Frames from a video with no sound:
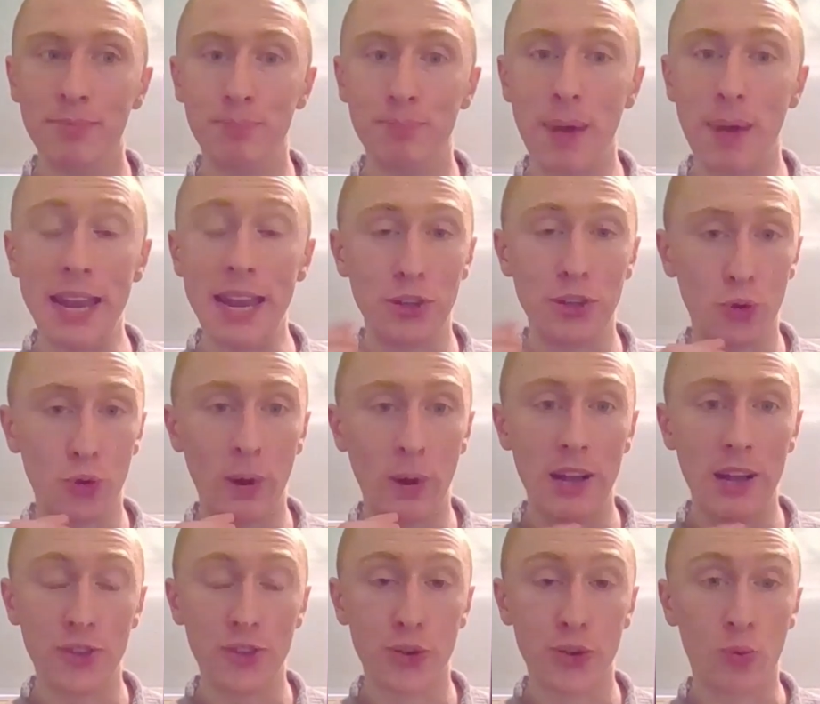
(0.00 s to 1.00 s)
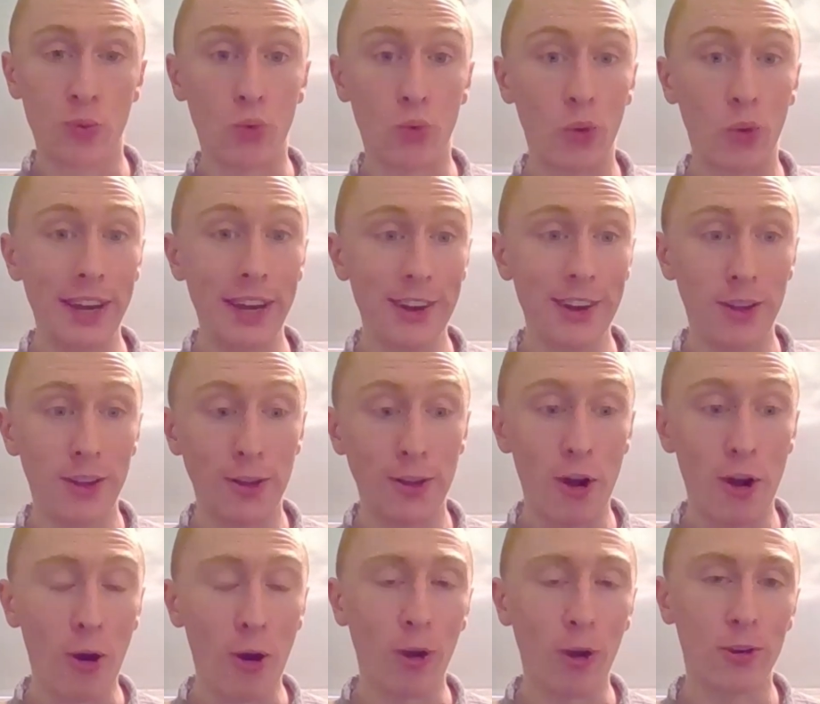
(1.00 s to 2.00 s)
based around some real
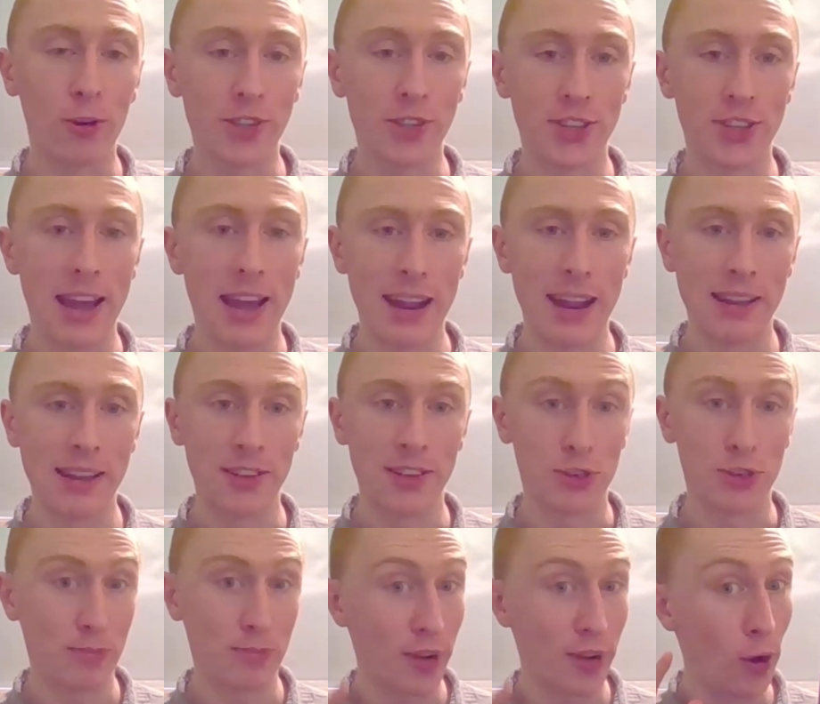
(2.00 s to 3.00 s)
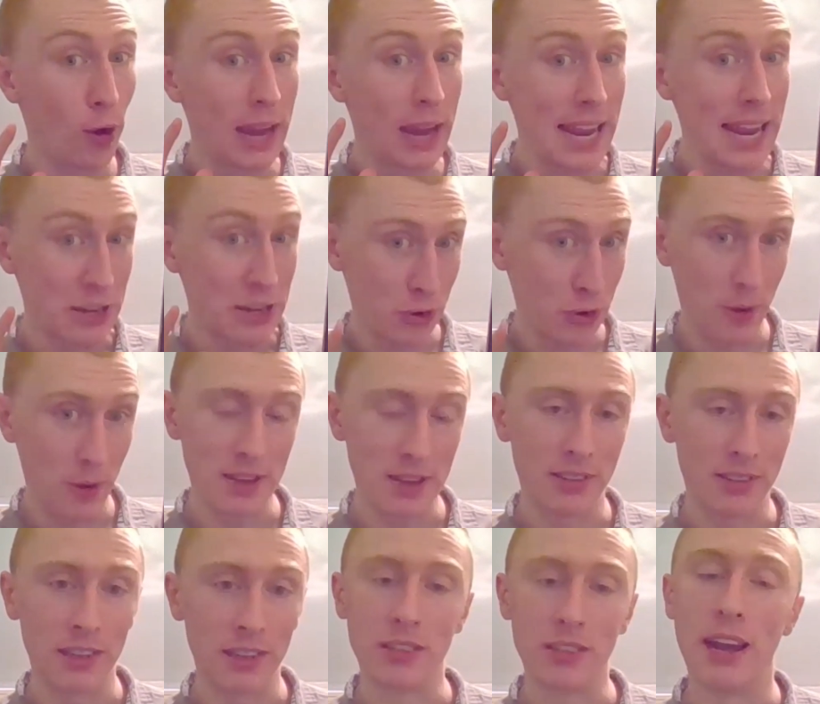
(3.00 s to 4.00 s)
hard science and some very
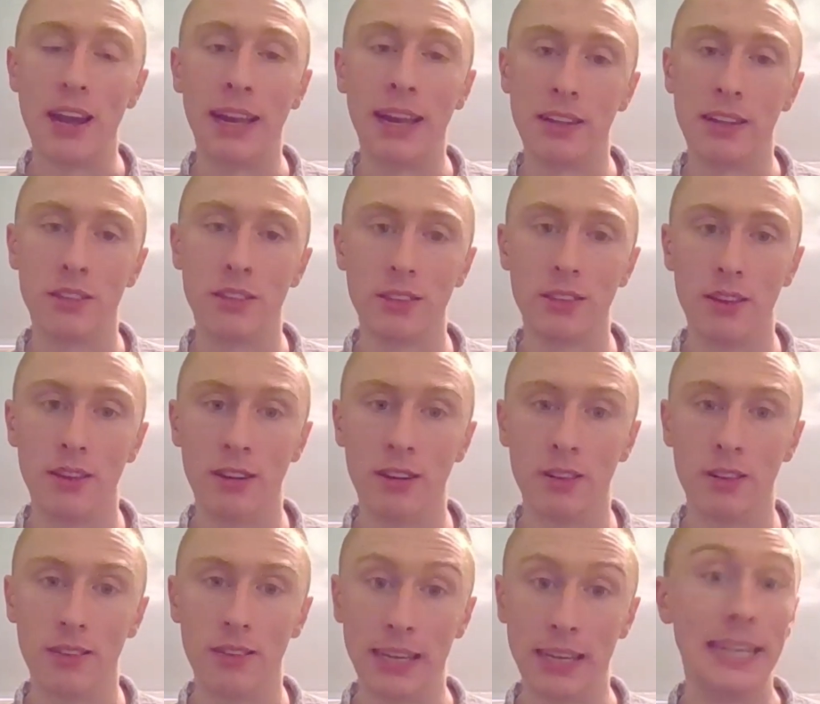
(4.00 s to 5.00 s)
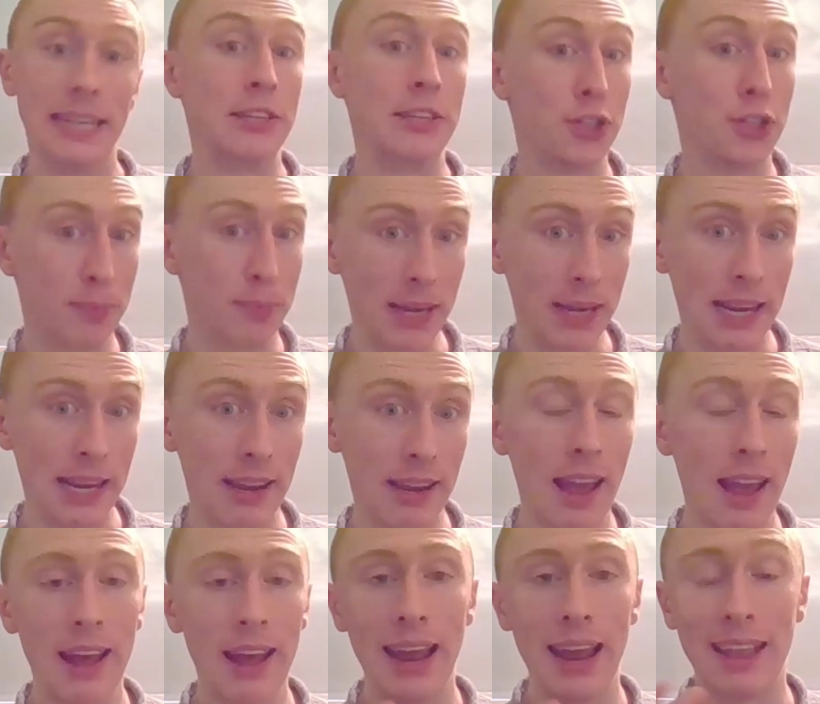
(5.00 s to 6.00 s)
interesting science, at least to me,
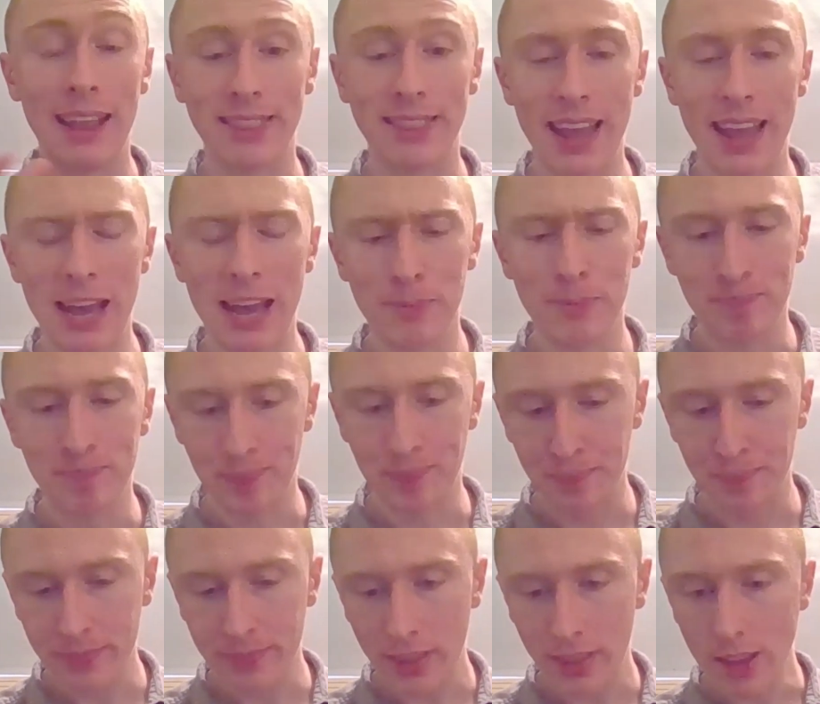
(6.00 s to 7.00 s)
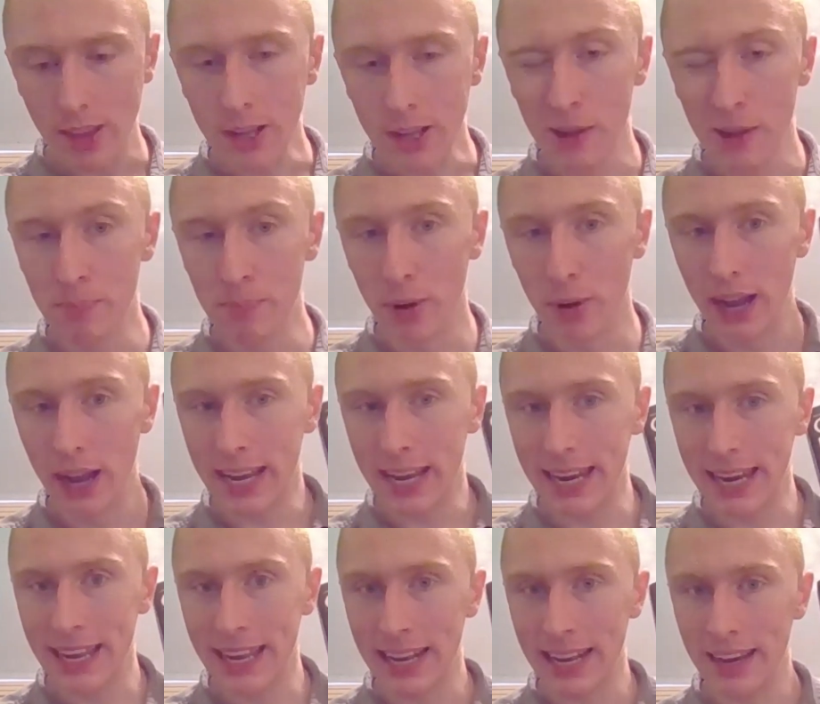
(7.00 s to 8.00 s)
at that. But
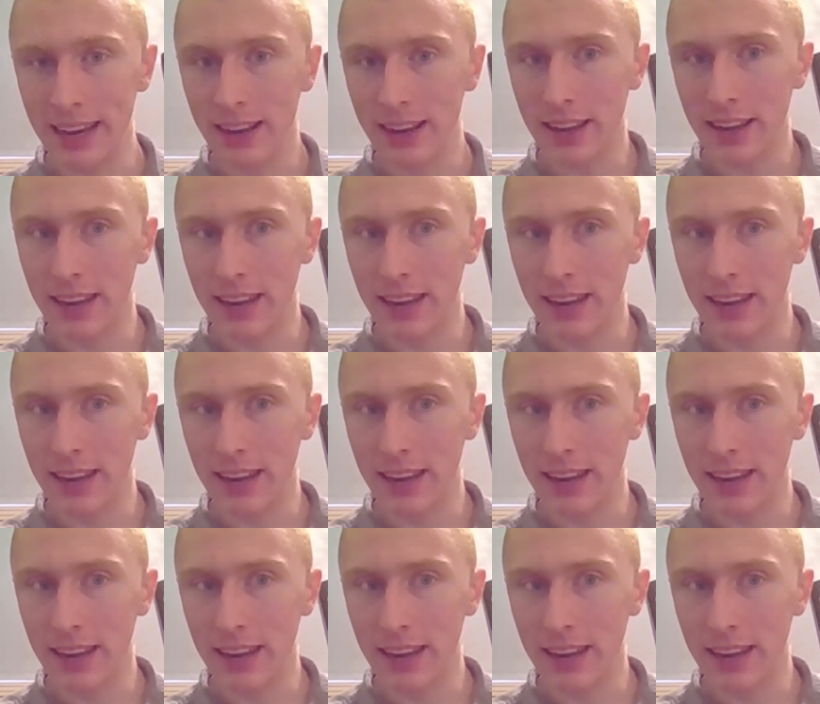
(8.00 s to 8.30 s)
it